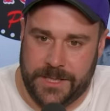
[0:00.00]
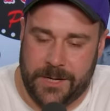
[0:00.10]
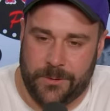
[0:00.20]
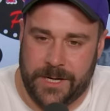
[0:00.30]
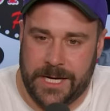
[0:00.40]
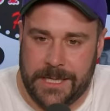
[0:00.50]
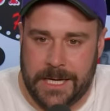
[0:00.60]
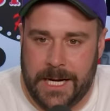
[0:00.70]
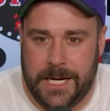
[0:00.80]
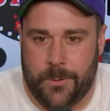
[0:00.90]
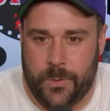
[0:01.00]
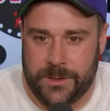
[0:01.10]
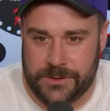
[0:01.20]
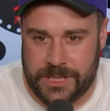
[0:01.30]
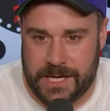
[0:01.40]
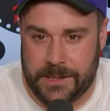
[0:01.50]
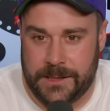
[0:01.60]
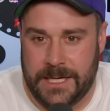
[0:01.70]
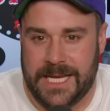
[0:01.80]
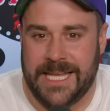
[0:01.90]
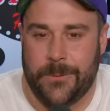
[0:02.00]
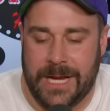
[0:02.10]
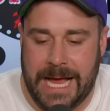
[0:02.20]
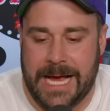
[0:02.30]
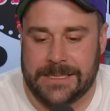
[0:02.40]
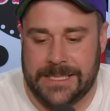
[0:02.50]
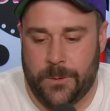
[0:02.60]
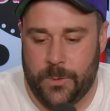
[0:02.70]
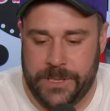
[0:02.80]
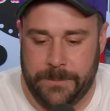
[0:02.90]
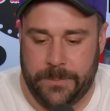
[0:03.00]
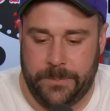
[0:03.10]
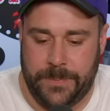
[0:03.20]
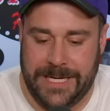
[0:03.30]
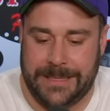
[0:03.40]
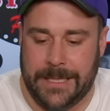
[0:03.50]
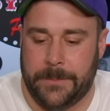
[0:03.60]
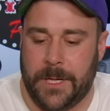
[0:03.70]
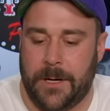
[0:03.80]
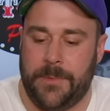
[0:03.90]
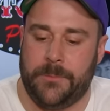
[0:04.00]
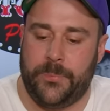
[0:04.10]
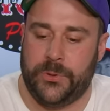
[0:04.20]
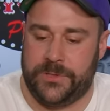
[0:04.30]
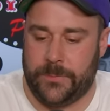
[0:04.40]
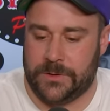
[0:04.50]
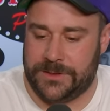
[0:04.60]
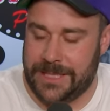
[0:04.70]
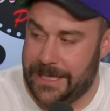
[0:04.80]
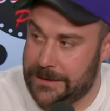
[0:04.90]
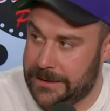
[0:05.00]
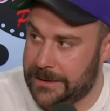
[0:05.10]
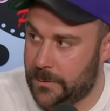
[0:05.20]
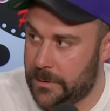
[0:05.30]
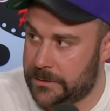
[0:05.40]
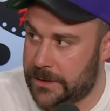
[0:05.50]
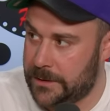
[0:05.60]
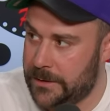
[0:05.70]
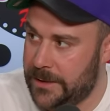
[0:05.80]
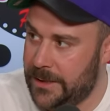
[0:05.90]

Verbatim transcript: they were in a wheelchair, and they would ask that we pick them up and put them on stage in the wheelchair.